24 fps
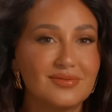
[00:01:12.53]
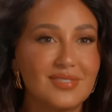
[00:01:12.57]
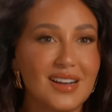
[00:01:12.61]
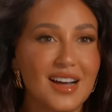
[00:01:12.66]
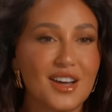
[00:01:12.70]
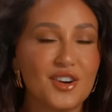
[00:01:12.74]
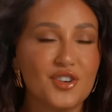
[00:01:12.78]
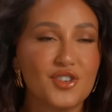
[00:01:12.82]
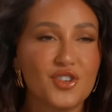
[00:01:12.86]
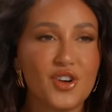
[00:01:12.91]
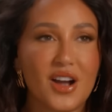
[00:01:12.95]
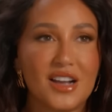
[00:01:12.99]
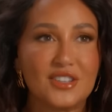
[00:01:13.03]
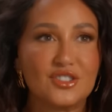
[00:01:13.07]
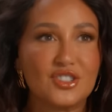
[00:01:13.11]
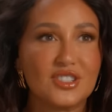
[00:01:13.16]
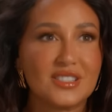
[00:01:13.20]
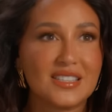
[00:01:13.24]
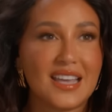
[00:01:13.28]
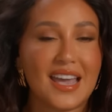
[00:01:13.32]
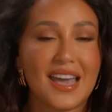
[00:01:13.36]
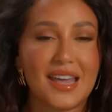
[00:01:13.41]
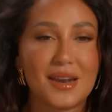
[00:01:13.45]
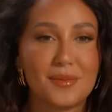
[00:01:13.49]
I don't know, I
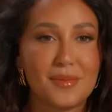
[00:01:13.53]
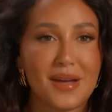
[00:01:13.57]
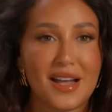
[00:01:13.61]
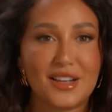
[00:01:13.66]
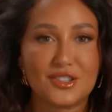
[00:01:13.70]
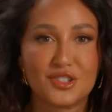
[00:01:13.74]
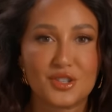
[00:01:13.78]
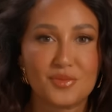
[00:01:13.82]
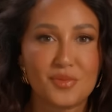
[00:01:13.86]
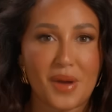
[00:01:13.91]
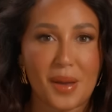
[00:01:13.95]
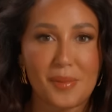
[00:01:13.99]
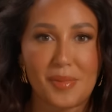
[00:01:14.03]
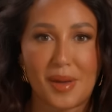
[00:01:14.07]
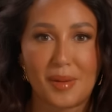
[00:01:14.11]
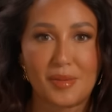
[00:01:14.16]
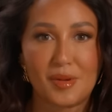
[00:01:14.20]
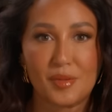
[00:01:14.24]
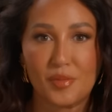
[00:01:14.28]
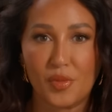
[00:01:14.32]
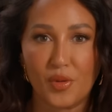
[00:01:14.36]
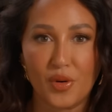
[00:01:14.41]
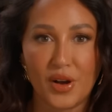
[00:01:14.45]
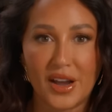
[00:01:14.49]
just can't imagine my
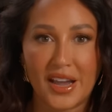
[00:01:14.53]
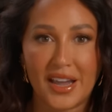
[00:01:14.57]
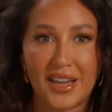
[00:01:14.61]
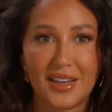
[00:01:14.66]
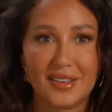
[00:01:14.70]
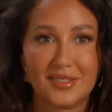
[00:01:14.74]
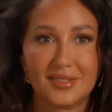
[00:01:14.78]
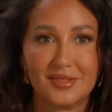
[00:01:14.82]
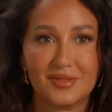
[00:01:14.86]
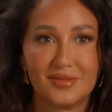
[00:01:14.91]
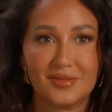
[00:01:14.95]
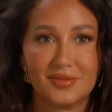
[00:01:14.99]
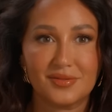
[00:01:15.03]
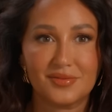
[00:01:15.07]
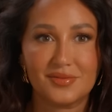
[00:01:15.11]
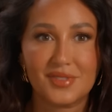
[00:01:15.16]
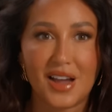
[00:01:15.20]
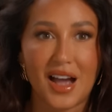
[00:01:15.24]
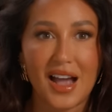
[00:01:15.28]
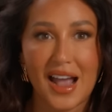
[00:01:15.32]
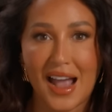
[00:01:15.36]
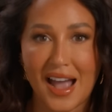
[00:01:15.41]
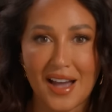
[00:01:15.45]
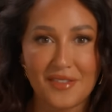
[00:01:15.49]
baby boy
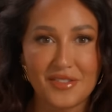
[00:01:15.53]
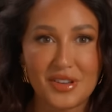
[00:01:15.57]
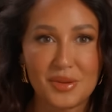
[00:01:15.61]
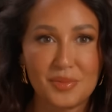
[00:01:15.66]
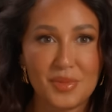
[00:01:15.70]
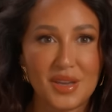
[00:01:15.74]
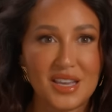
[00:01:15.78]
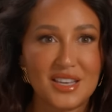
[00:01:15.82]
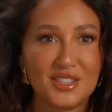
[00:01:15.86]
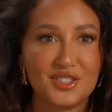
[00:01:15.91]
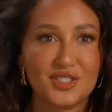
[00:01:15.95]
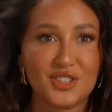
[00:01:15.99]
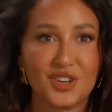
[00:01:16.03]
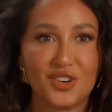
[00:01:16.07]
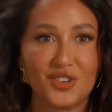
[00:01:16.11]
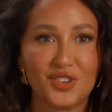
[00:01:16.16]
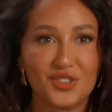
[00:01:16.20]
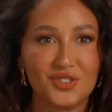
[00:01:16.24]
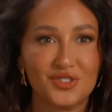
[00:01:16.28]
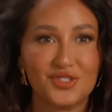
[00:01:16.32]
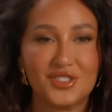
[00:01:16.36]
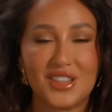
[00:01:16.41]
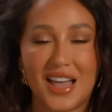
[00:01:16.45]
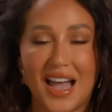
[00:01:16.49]
not having me.
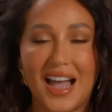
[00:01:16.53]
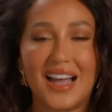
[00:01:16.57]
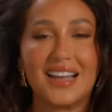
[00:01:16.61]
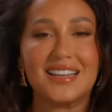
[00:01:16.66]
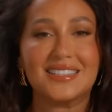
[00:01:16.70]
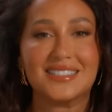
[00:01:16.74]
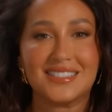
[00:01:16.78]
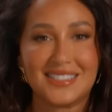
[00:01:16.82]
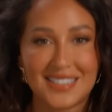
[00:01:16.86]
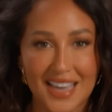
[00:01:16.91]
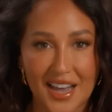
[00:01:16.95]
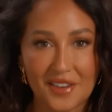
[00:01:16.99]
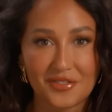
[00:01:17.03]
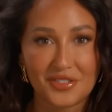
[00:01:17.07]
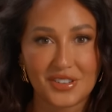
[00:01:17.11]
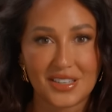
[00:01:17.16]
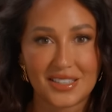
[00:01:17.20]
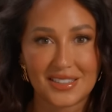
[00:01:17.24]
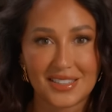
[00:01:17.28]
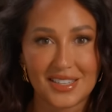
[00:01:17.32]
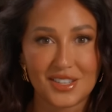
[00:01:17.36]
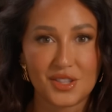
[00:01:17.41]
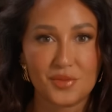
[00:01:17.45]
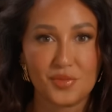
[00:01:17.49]
So that is
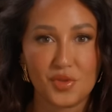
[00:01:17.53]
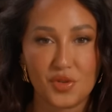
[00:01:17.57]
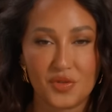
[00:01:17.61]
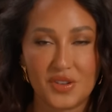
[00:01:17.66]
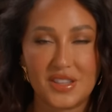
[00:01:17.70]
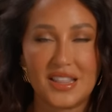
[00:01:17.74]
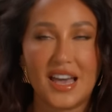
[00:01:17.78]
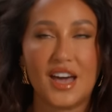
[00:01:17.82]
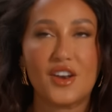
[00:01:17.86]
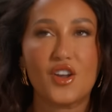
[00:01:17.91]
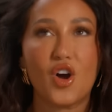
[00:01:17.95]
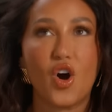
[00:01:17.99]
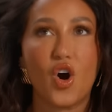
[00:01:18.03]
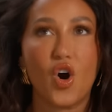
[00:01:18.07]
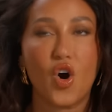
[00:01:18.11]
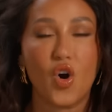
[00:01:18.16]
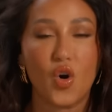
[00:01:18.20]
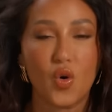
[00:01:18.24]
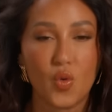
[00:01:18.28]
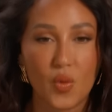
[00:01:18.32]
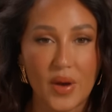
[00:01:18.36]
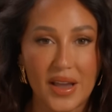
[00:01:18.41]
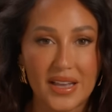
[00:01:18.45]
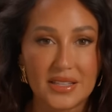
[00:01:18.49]
definitely the movie that
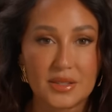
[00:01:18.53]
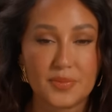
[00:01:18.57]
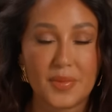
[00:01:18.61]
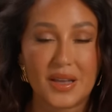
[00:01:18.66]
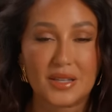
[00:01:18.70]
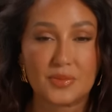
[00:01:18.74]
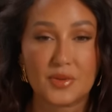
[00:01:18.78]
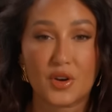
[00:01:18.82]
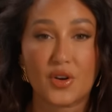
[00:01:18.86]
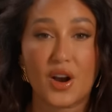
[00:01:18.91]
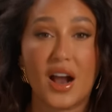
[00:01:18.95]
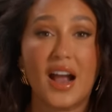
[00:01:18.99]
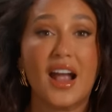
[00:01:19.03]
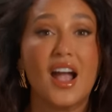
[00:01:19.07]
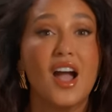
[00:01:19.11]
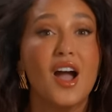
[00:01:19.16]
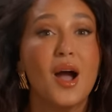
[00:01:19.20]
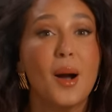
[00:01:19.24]
always makes me cry.